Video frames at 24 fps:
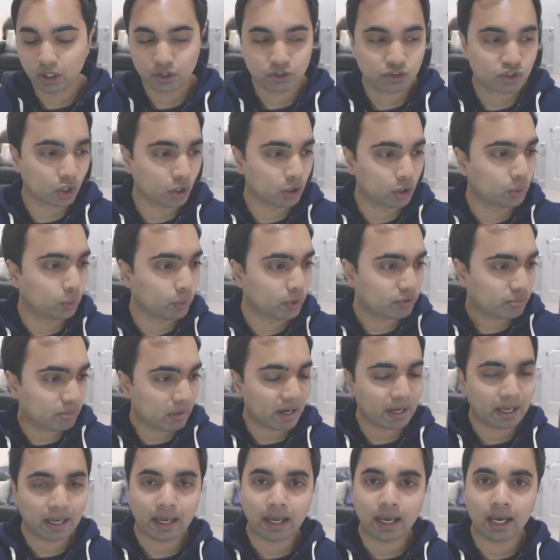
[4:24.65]
So with
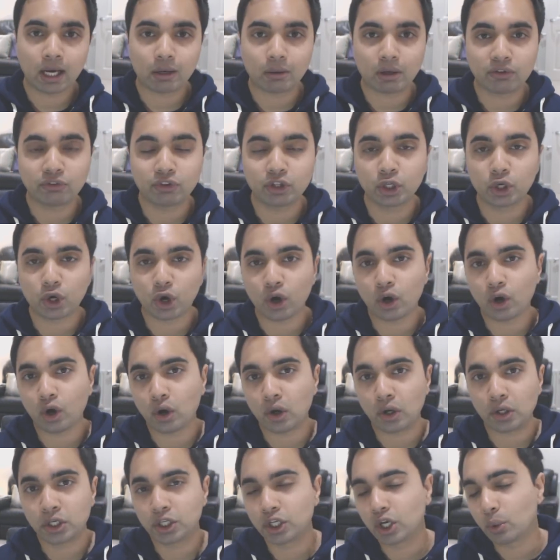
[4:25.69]
my hair, I think
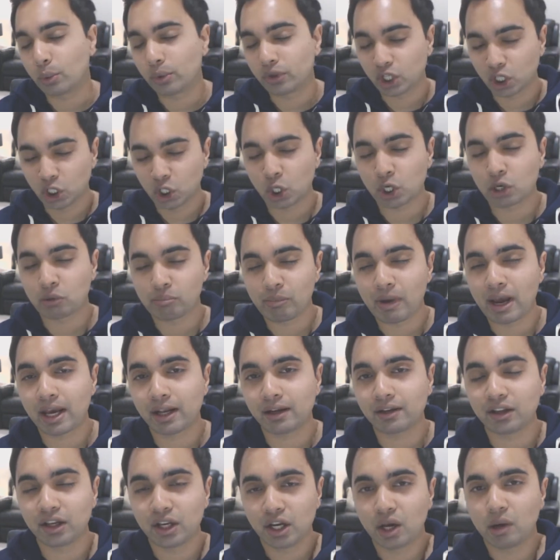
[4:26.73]
you know with a lot of
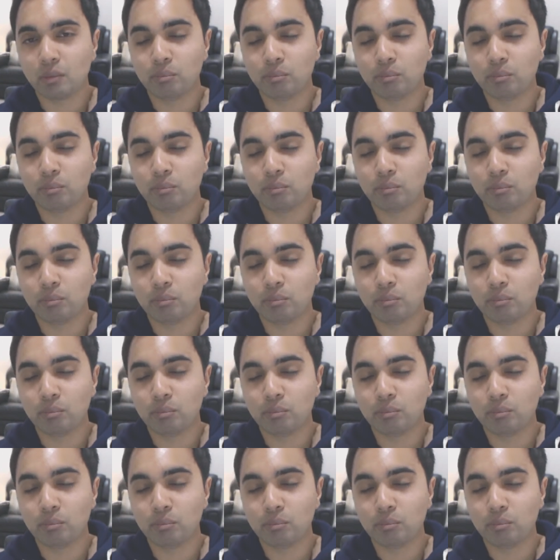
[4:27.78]
men,